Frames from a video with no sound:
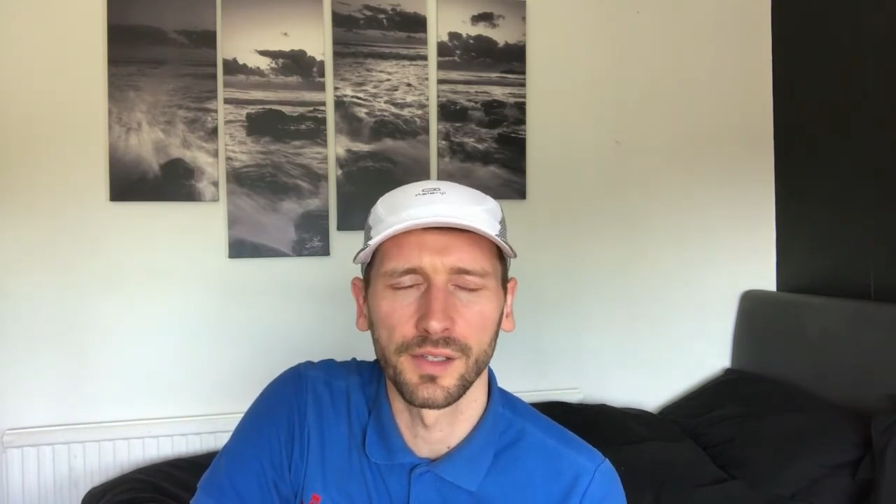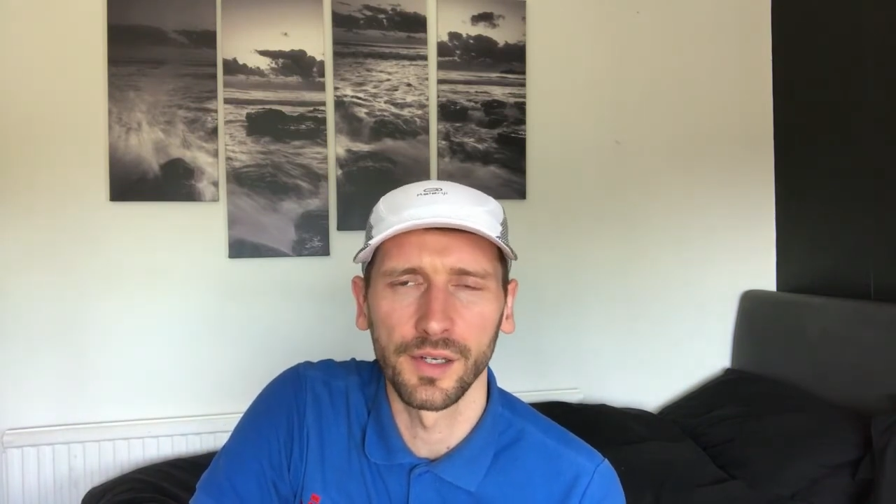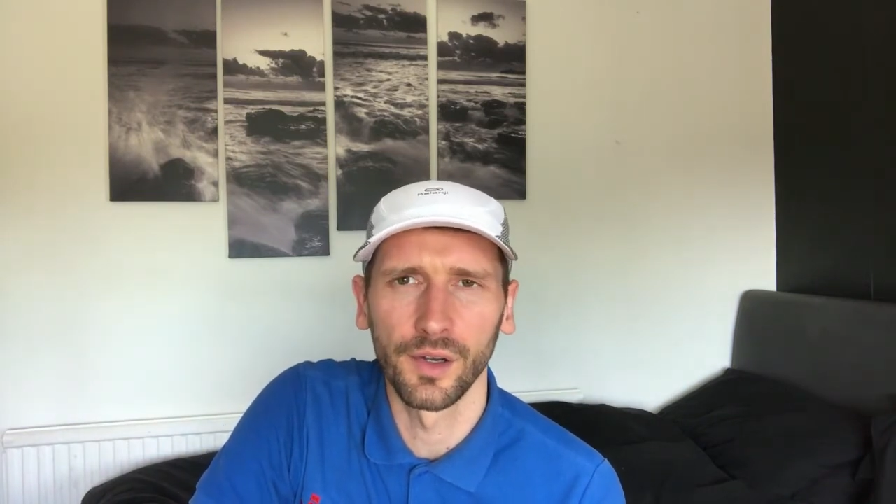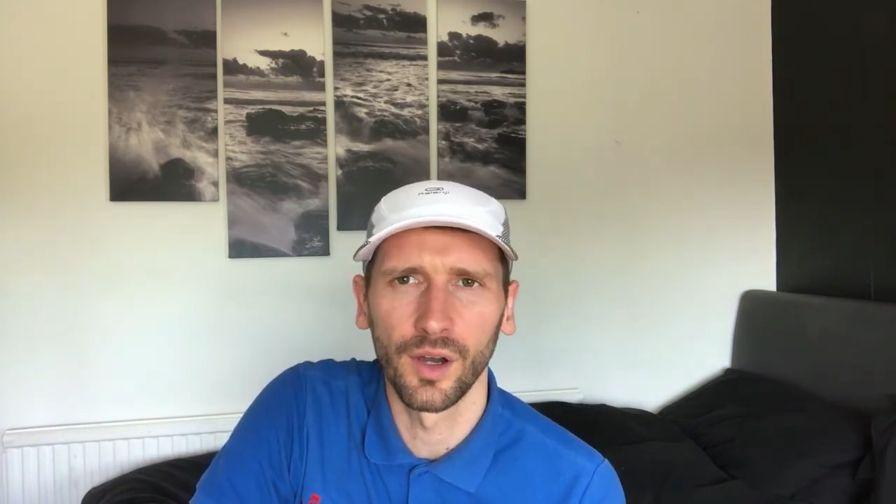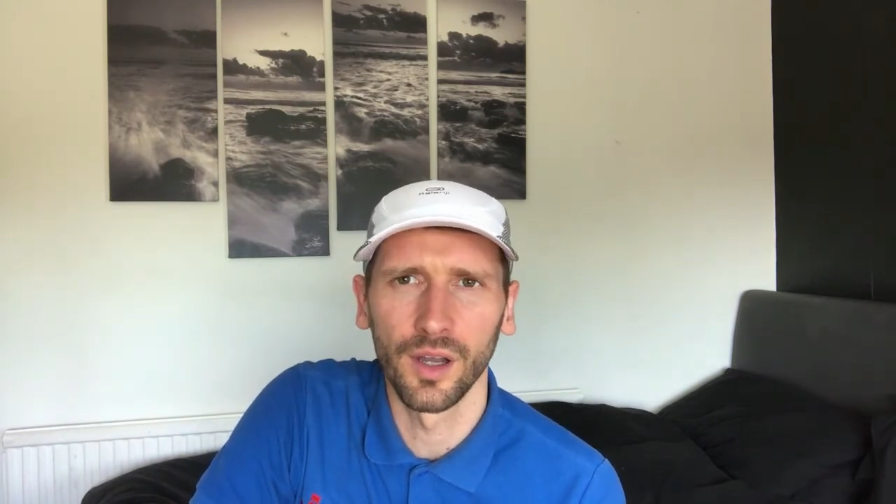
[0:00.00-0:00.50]
so
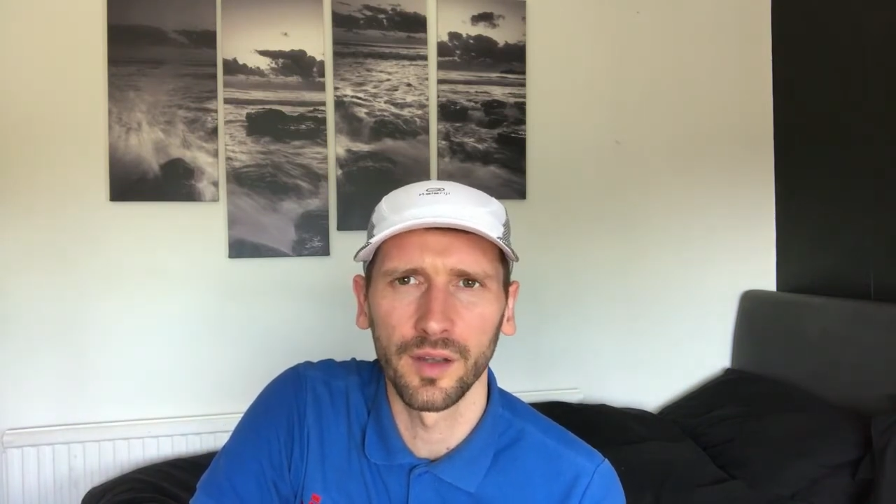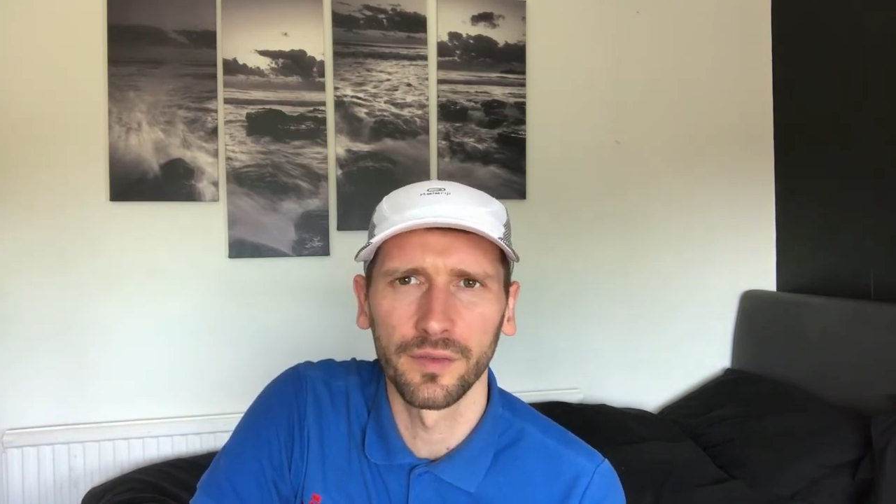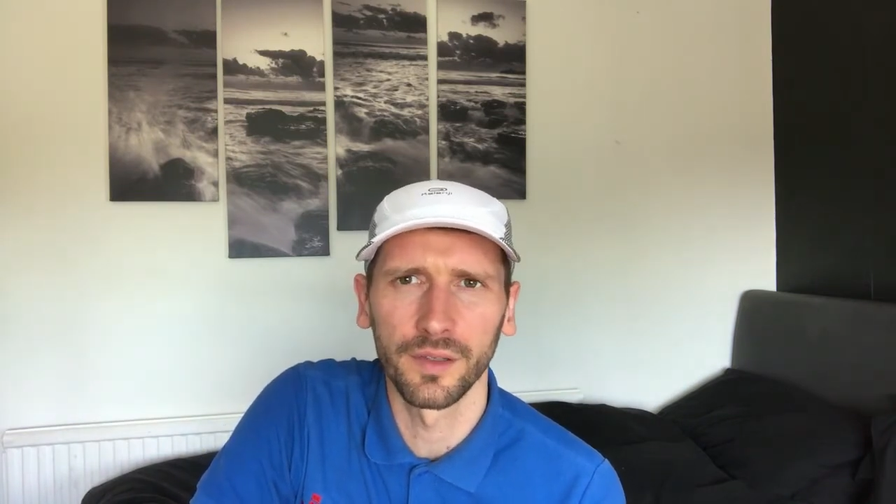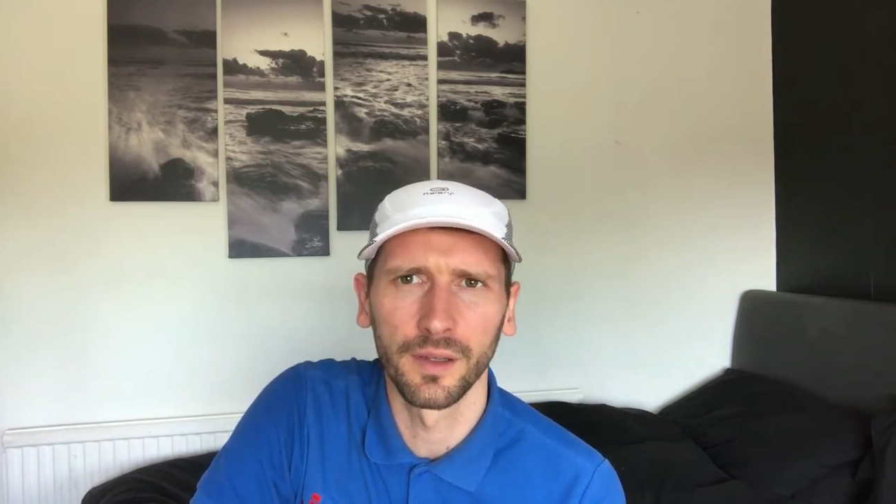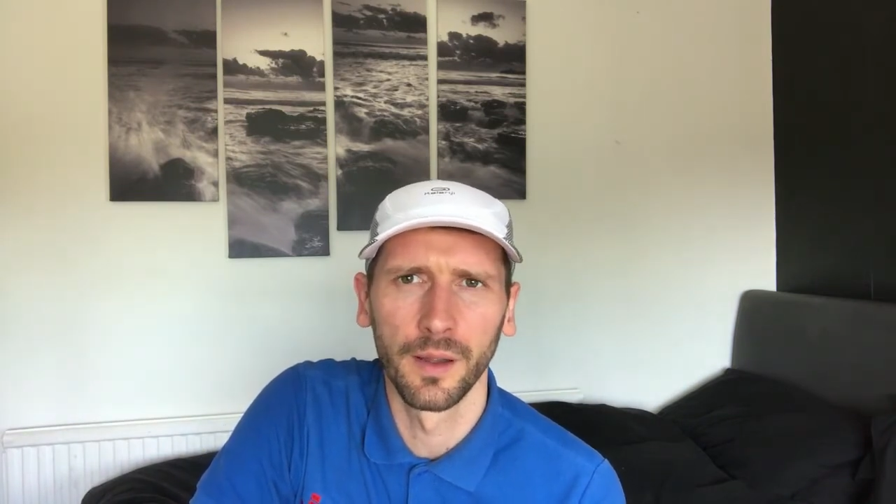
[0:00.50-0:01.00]
they're not
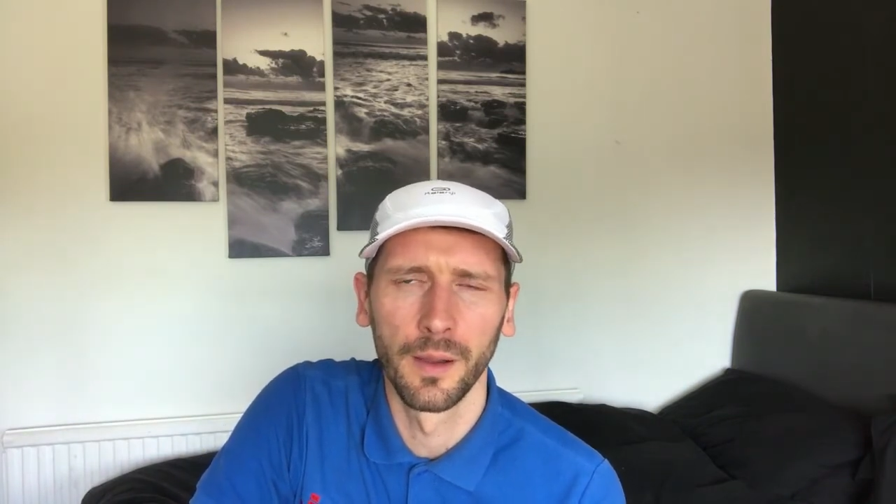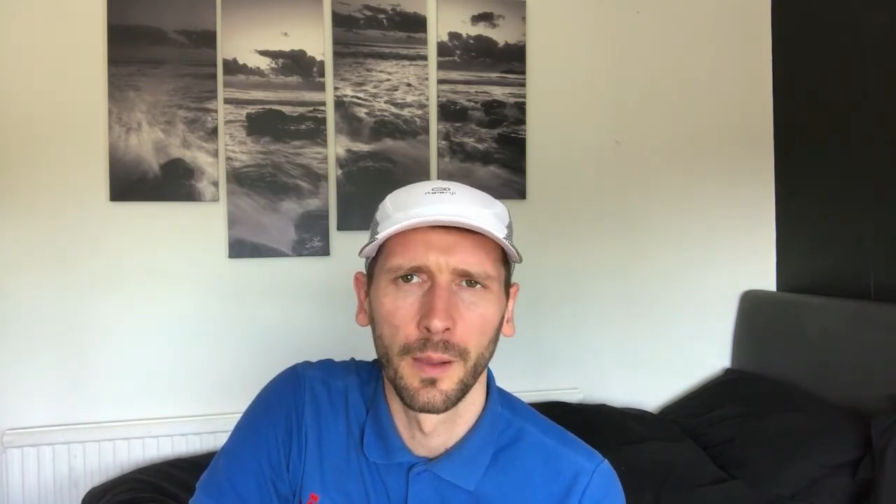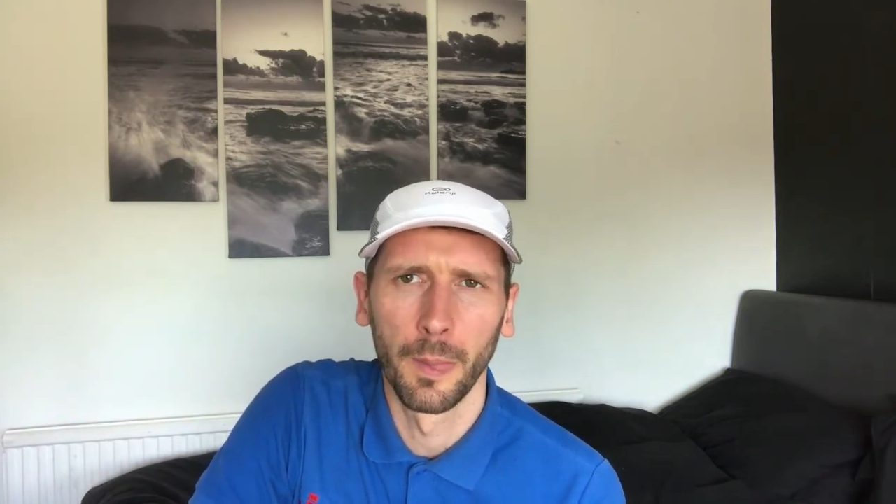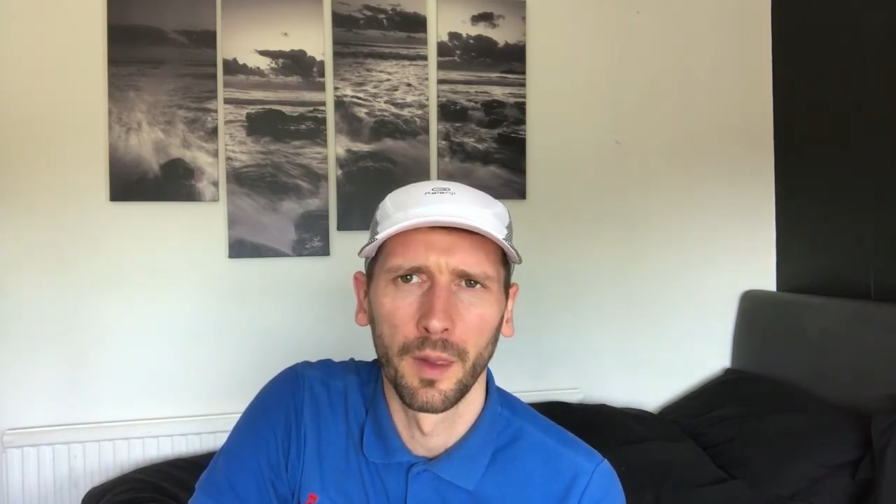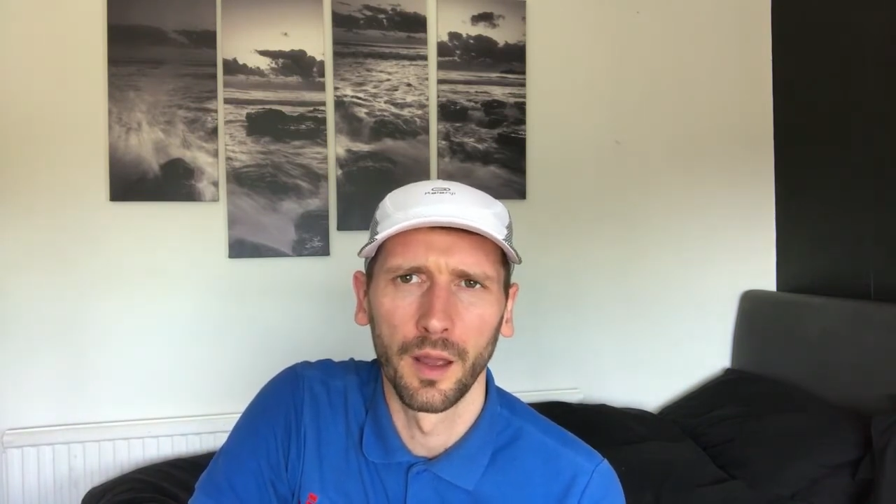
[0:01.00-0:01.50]
earthed.
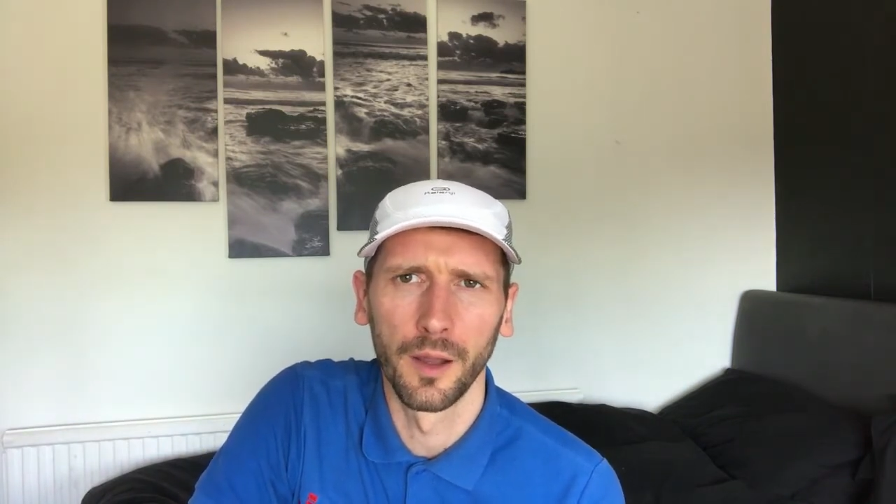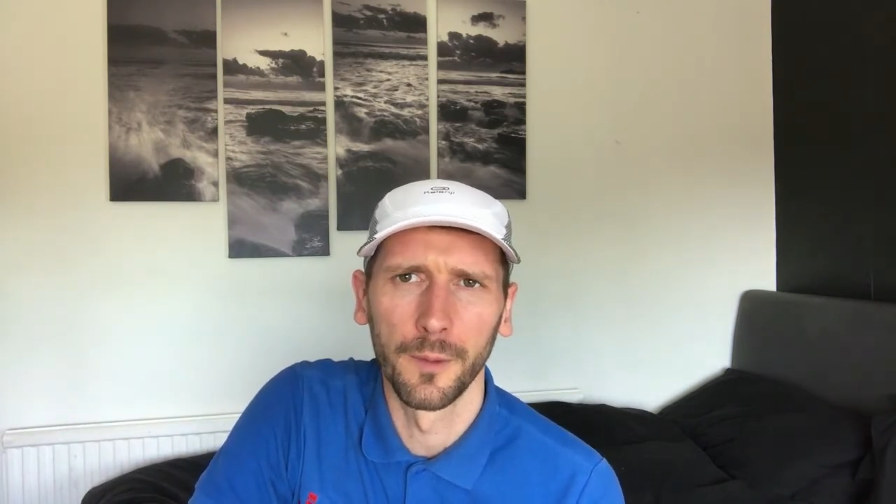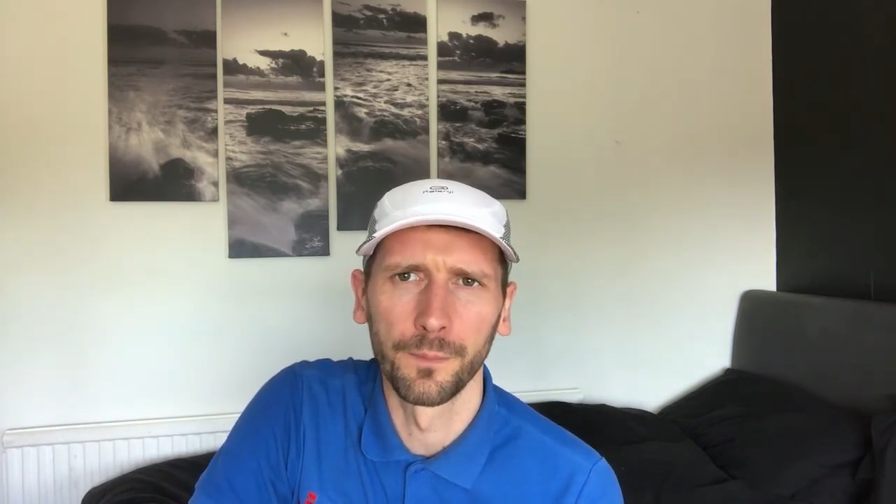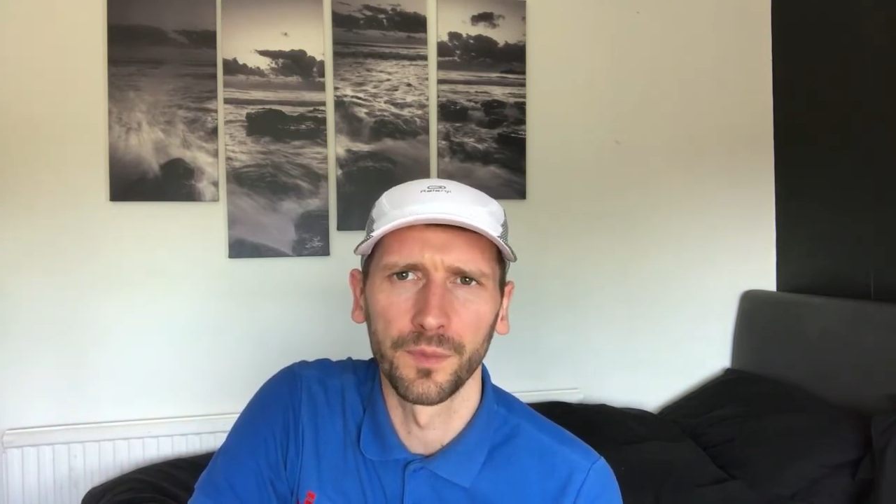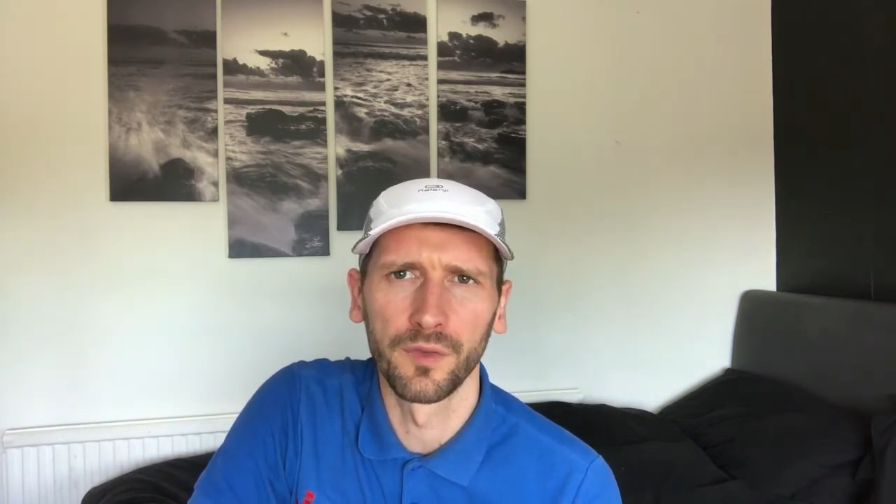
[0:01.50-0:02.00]

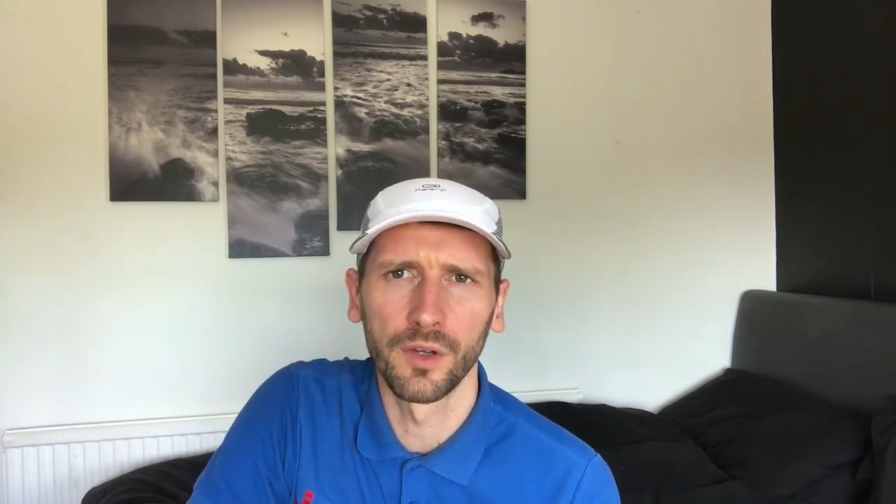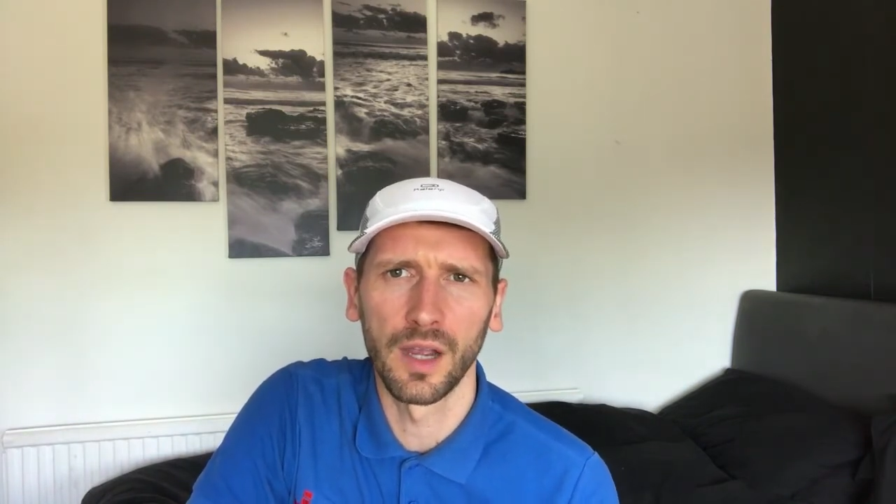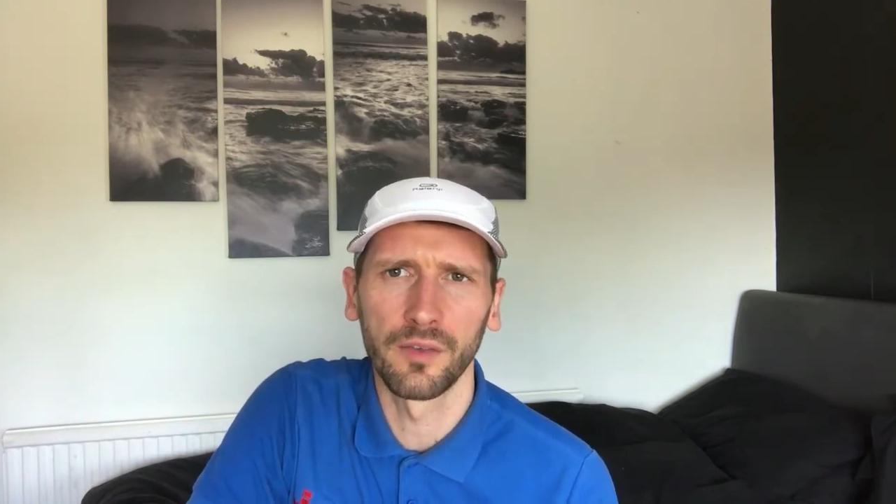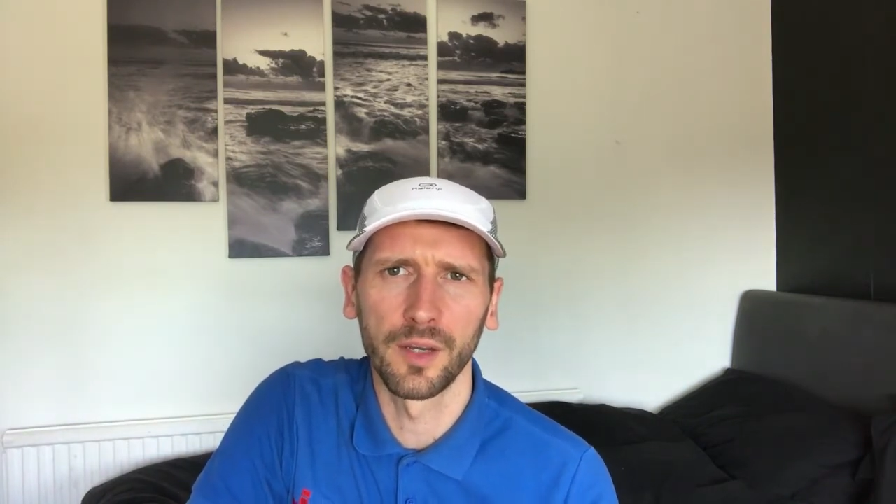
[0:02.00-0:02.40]
If you're having